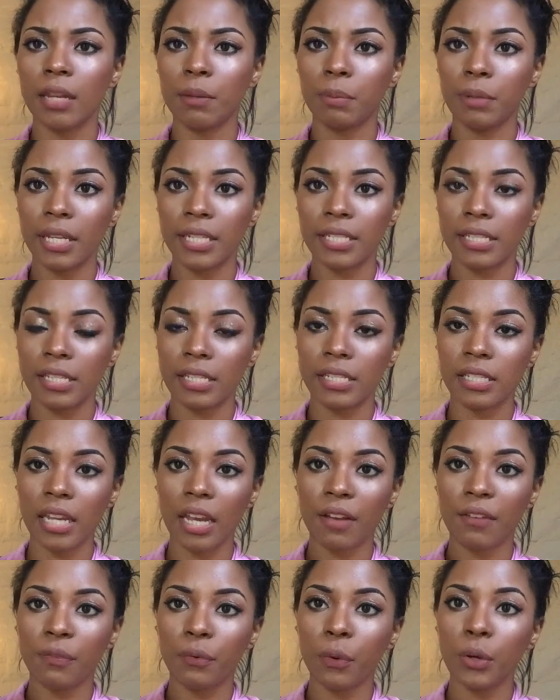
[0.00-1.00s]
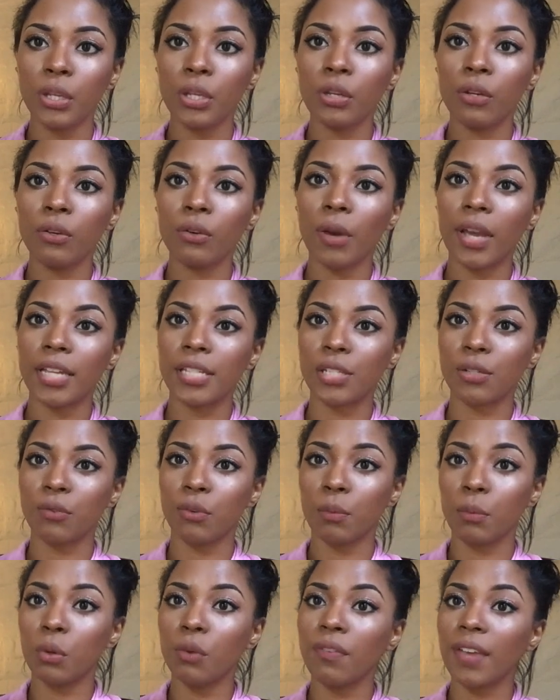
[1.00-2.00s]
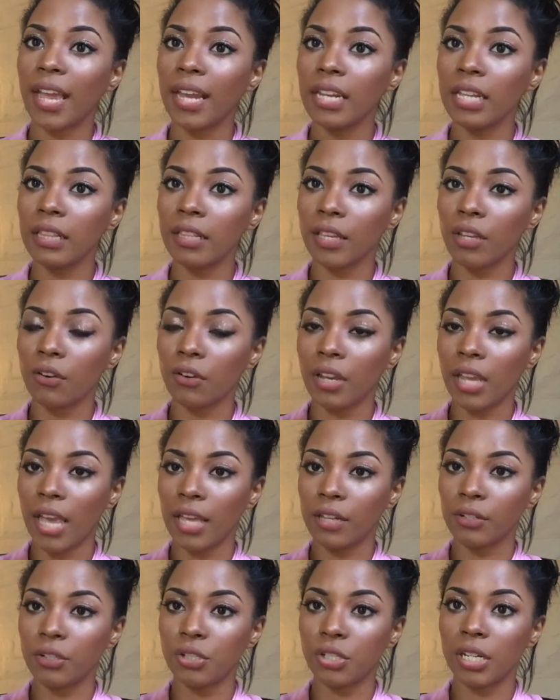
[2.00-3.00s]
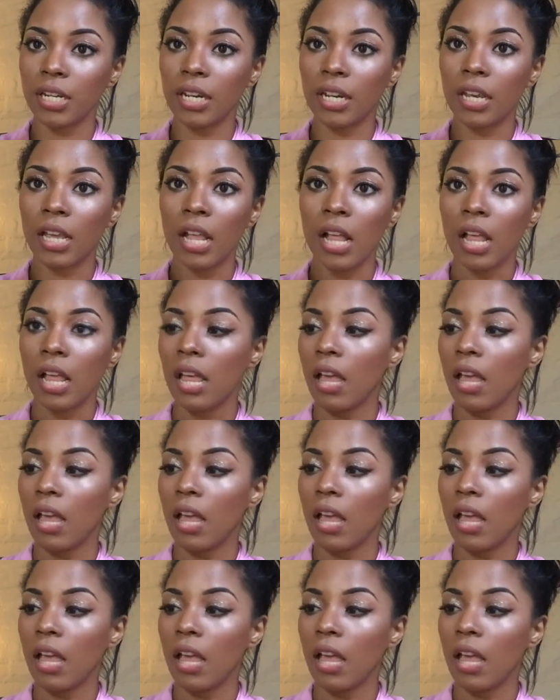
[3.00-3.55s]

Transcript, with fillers: and bless this deck for you and to remove any lingering energy